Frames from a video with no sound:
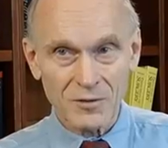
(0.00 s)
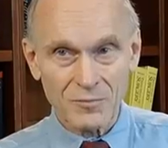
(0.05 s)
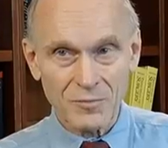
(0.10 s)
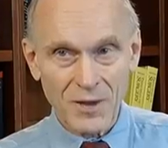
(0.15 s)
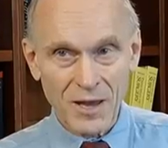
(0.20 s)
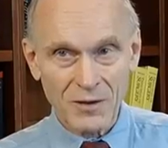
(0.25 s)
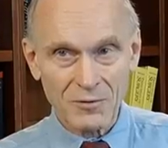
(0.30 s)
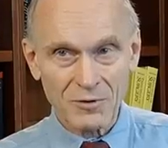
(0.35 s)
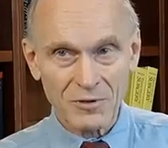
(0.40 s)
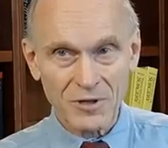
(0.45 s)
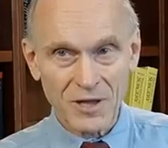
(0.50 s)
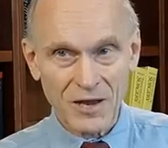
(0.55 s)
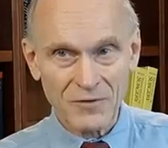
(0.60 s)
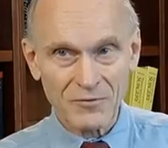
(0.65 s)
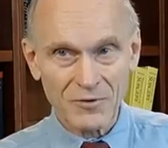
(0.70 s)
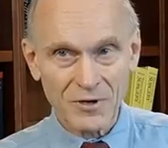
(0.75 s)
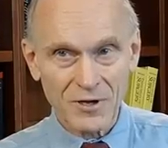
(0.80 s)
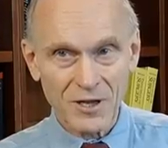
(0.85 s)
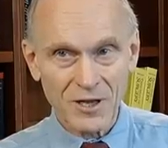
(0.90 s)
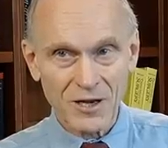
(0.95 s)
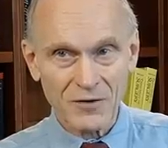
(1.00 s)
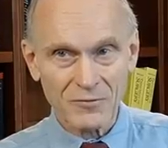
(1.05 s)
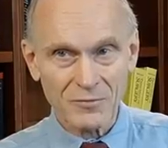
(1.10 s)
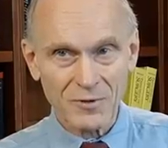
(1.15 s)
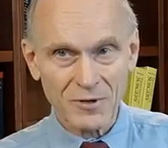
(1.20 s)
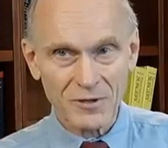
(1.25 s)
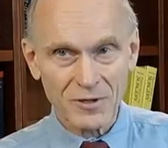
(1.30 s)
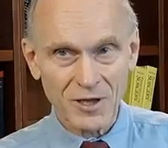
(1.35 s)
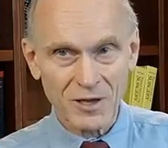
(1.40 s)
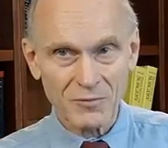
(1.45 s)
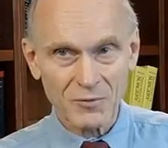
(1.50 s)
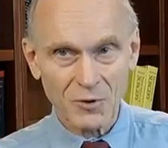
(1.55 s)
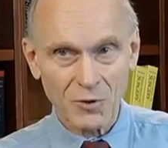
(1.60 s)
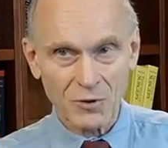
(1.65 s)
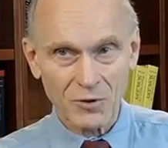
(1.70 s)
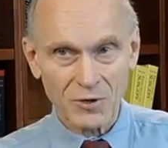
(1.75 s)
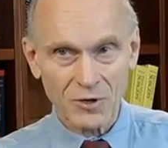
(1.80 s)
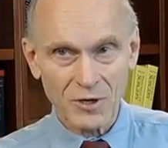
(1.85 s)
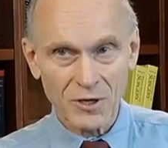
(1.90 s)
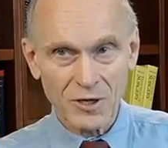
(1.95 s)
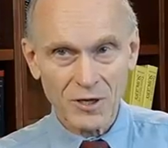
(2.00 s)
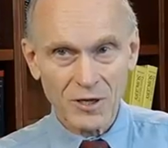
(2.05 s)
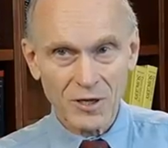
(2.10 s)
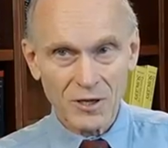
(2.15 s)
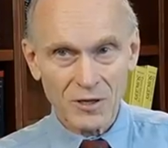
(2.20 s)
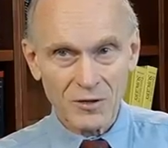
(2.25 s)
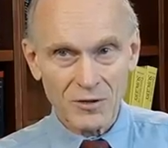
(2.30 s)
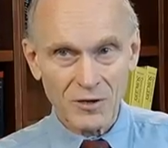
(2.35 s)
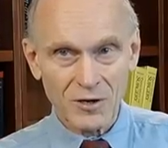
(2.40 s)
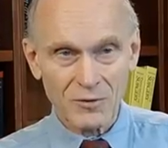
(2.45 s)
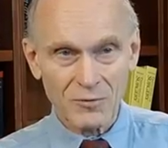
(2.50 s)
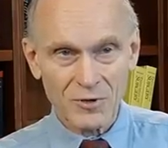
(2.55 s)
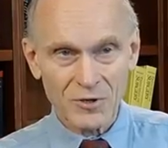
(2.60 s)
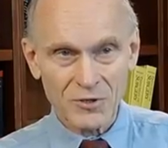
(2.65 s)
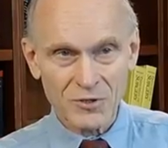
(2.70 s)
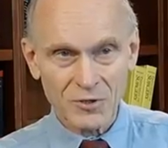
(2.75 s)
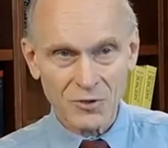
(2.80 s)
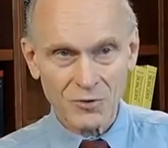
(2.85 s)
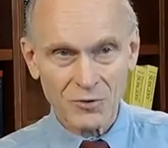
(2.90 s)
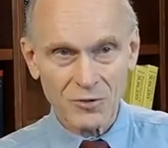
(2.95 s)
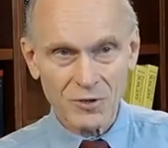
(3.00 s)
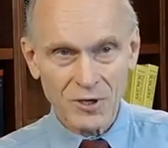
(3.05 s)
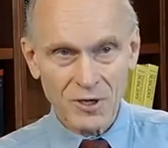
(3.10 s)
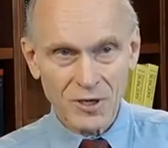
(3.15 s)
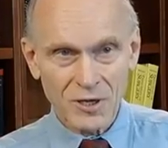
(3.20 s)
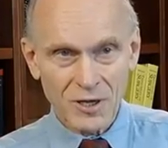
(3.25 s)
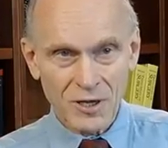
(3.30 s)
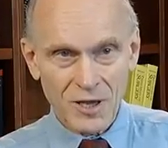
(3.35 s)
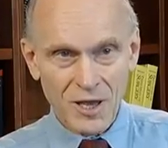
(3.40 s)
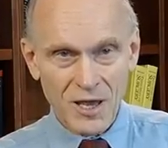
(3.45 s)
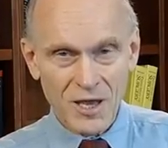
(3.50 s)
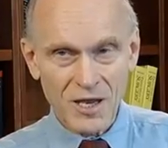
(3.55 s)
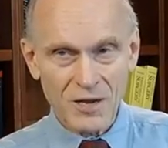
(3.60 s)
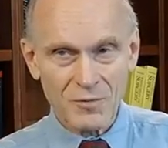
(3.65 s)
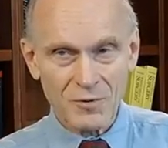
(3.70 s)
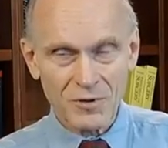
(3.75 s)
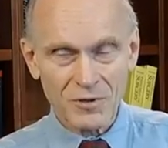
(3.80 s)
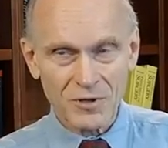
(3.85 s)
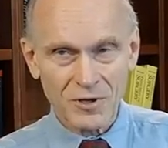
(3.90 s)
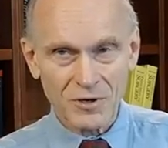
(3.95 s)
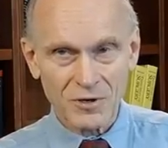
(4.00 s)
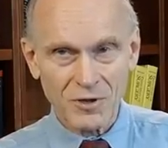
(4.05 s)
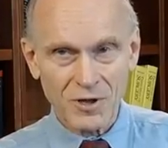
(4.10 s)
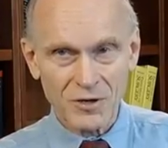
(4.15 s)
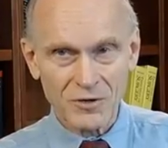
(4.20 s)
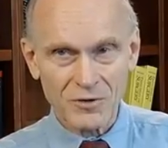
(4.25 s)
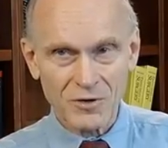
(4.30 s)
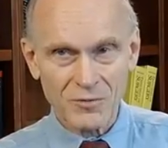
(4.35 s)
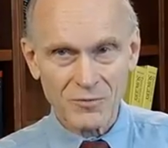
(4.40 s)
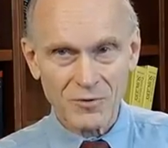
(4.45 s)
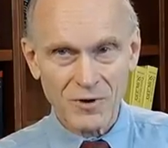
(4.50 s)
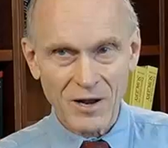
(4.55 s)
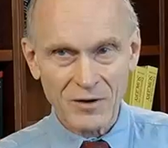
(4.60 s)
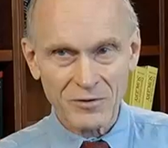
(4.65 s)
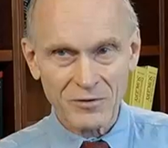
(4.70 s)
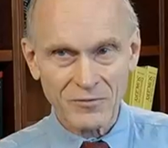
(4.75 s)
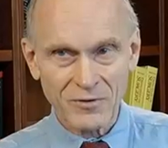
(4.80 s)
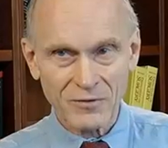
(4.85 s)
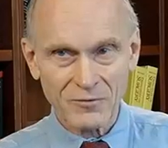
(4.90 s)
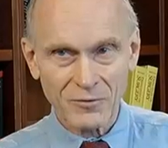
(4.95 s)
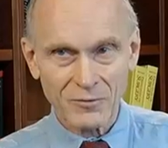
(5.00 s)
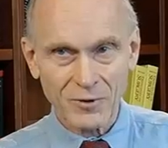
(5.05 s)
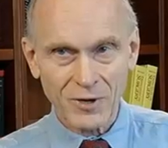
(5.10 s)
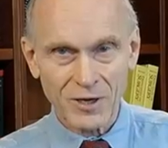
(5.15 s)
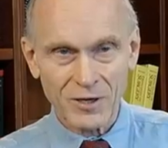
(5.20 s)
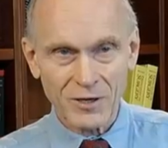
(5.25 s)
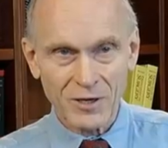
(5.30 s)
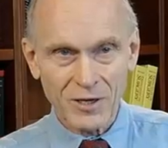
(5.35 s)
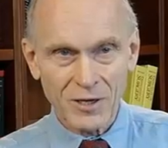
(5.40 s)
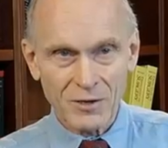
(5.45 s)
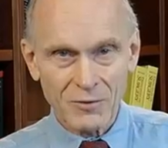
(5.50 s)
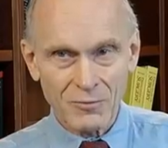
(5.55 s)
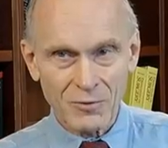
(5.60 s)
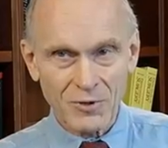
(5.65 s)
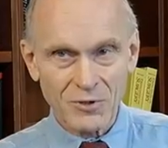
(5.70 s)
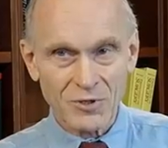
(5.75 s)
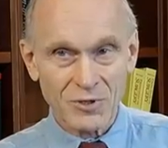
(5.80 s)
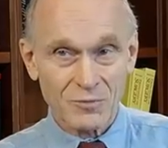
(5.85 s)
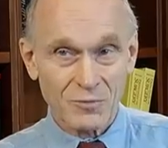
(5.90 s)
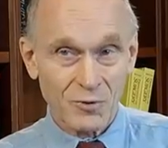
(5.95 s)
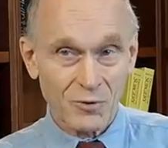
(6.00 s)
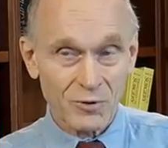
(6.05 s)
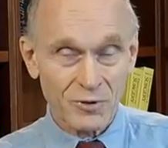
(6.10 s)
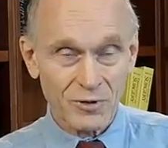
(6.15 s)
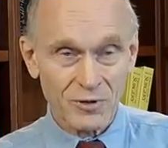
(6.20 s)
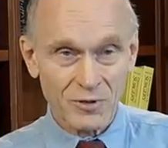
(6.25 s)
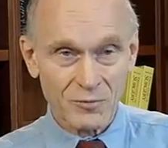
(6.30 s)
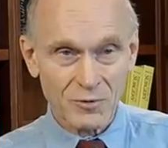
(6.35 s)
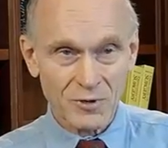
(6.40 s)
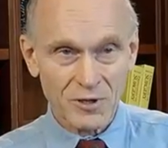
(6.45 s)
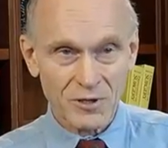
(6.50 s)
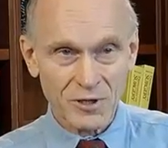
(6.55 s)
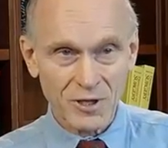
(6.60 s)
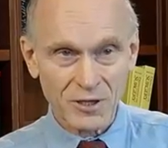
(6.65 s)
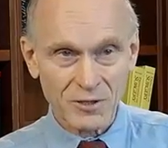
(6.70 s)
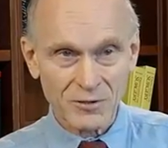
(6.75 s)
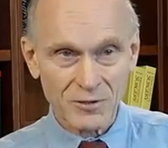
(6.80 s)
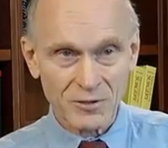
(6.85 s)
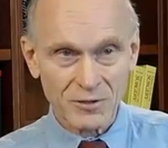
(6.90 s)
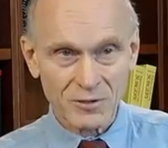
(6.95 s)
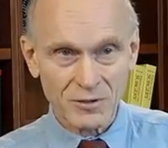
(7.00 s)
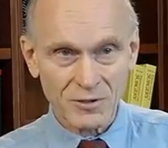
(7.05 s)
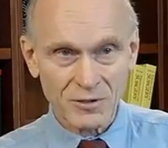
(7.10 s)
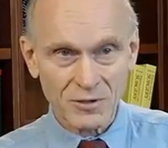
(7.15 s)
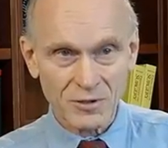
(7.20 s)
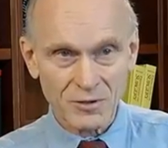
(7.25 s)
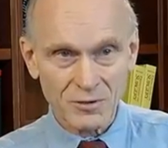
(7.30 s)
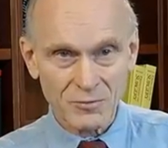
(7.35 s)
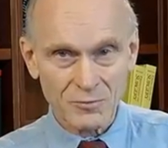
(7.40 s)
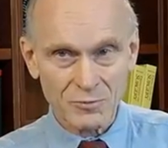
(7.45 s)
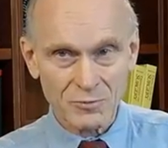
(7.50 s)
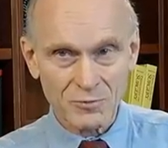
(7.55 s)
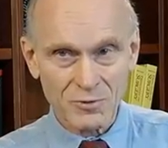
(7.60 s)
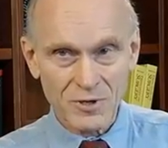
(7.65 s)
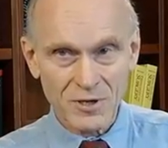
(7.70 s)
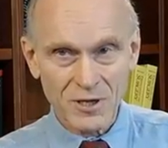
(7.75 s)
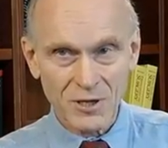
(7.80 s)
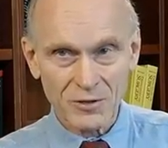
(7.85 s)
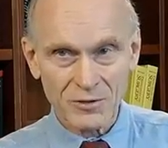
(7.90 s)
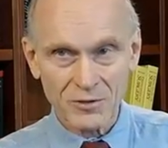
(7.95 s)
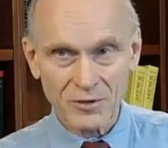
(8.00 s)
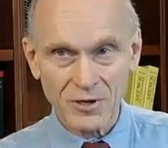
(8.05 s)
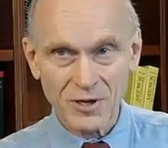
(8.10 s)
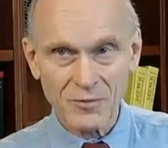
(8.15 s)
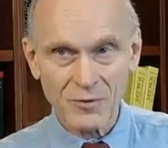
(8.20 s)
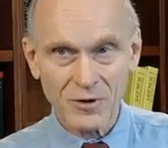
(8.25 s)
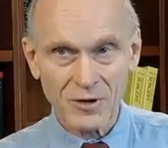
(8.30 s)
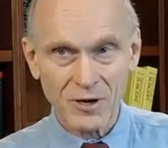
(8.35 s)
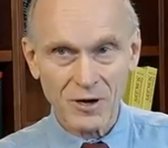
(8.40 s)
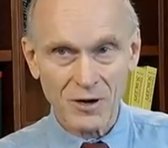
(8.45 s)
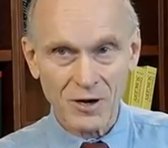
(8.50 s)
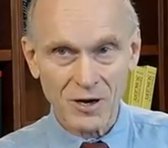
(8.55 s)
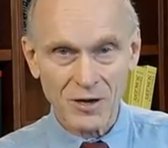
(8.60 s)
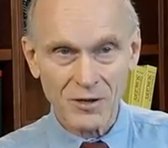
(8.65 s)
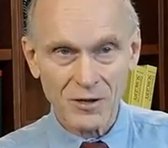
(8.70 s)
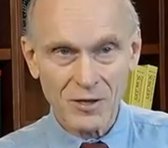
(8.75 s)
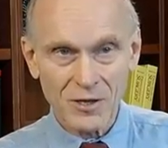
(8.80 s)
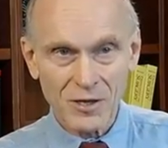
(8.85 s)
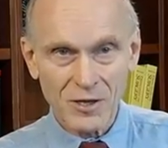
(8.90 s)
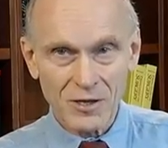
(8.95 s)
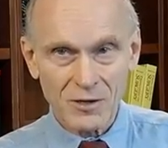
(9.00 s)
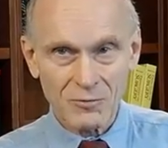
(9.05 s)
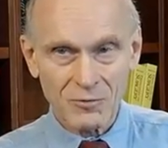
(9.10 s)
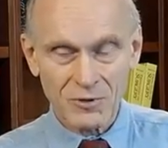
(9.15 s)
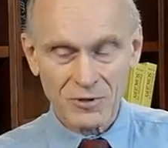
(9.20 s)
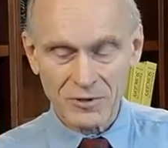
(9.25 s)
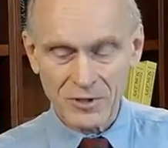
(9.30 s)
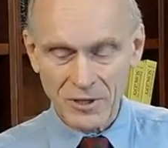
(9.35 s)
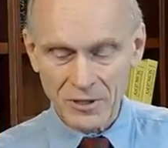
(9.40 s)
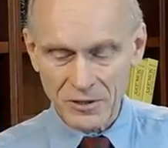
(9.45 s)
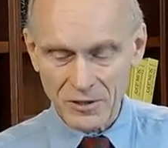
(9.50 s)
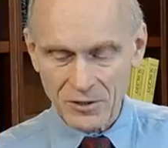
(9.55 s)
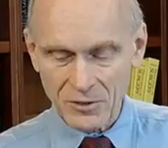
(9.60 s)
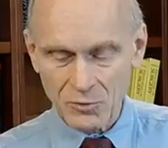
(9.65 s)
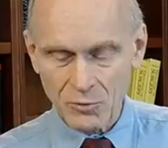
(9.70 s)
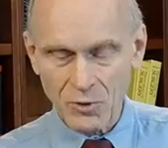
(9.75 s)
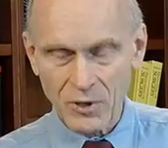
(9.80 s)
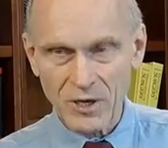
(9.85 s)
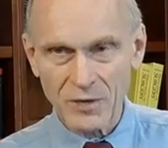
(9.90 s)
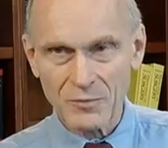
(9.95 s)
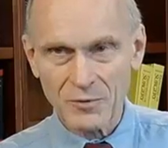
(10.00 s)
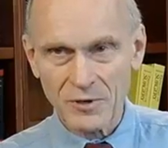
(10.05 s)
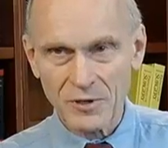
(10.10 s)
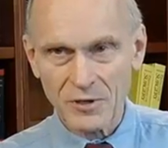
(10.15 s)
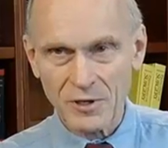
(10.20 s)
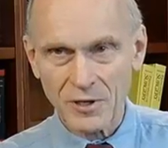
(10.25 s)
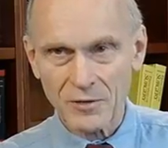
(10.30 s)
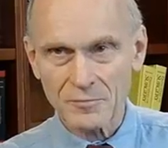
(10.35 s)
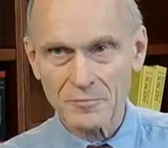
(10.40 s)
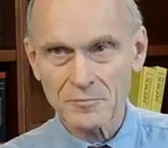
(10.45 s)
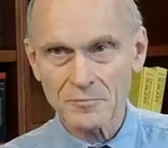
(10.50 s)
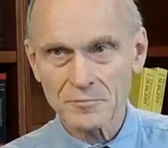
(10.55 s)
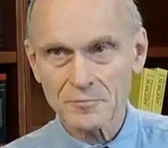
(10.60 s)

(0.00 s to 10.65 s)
pancreas after kidney from the same donor. There we showed 80% long-term graft survival rate, which opposed in the pre-calcineurin inhibitor era was less than 20%.